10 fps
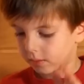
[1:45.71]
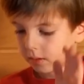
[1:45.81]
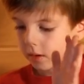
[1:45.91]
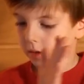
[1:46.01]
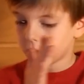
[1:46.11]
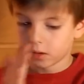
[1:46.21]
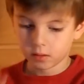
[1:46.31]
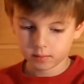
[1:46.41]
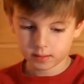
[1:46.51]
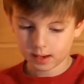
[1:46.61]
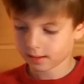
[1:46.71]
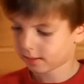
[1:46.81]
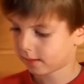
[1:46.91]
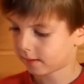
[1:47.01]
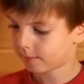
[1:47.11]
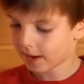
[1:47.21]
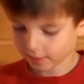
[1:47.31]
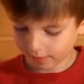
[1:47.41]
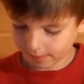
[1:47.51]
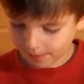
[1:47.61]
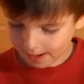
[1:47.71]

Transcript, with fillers: to take this battery